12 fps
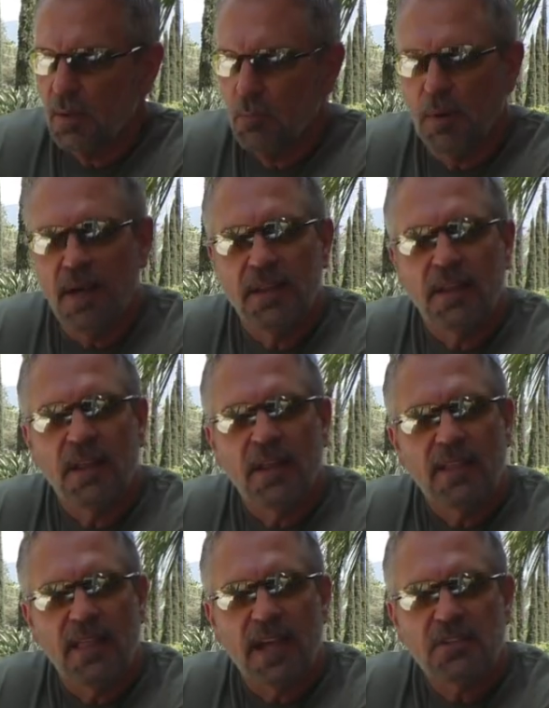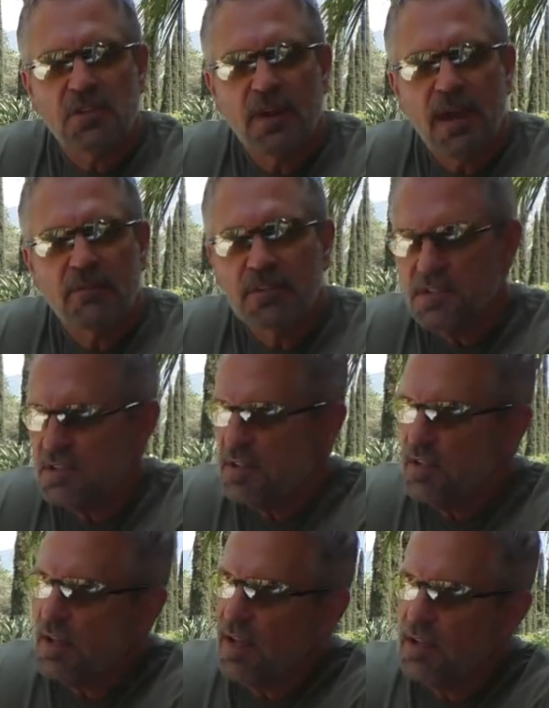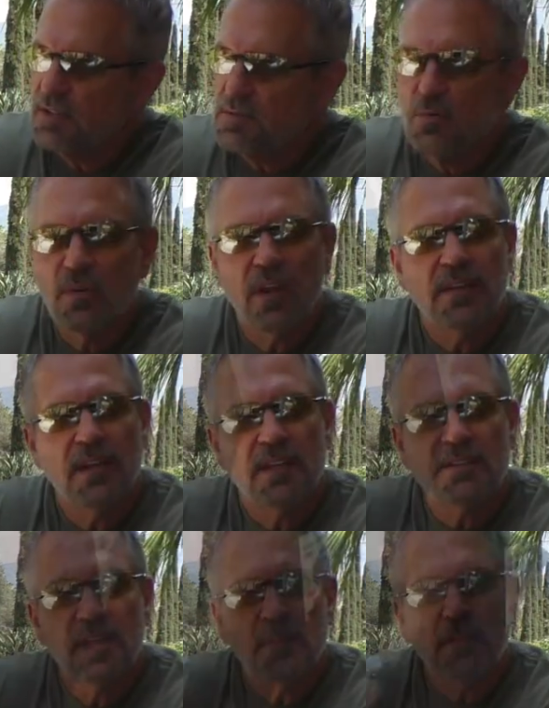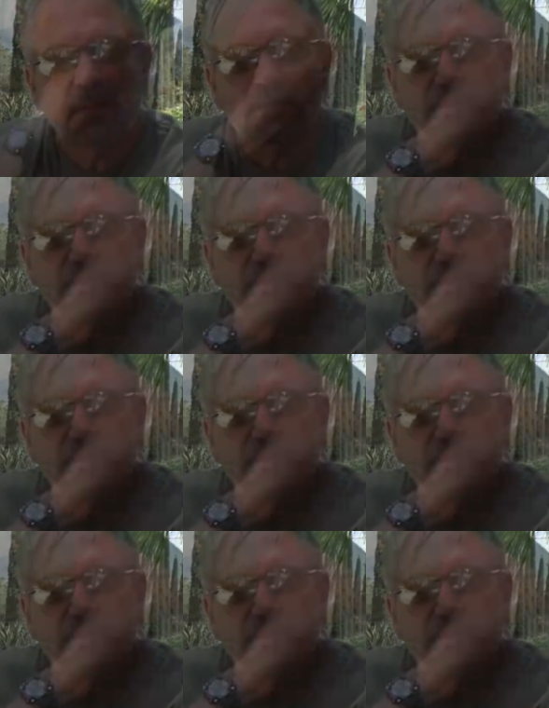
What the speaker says: But that's your average, and let's move on to the next segment.